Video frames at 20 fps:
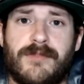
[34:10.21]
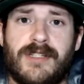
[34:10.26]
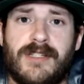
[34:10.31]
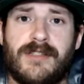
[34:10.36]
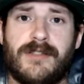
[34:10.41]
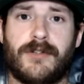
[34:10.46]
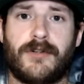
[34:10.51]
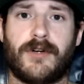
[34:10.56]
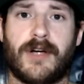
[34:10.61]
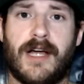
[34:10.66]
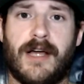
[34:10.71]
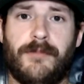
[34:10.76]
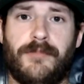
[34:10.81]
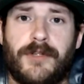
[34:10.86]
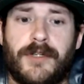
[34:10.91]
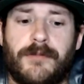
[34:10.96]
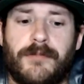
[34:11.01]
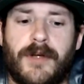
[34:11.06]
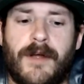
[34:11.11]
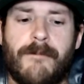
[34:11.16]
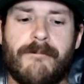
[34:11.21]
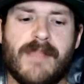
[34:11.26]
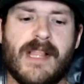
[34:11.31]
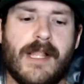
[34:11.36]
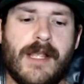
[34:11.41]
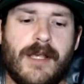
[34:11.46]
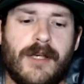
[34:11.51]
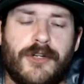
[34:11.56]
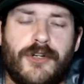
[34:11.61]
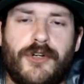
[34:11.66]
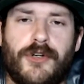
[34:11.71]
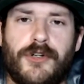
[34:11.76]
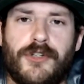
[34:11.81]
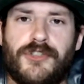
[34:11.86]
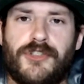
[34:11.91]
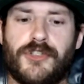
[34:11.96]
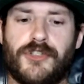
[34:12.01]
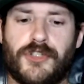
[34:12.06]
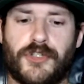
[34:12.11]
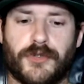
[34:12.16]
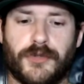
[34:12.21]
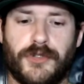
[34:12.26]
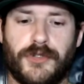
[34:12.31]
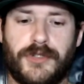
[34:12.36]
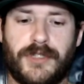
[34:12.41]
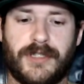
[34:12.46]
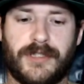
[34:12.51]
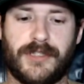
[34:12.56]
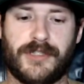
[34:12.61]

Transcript: decent grappling, but kudos to Sarukian.